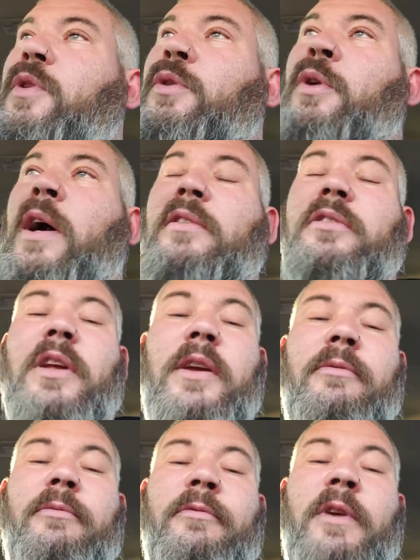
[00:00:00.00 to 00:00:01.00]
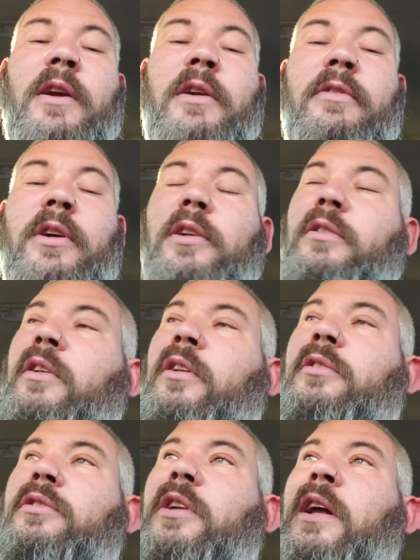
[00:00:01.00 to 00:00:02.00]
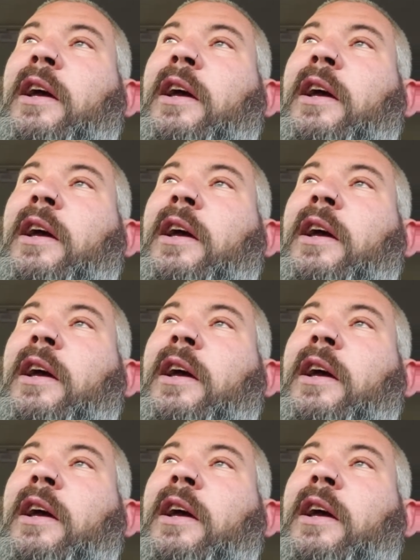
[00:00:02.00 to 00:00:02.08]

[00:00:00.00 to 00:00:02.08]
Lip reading: you got to stay very, very diligent.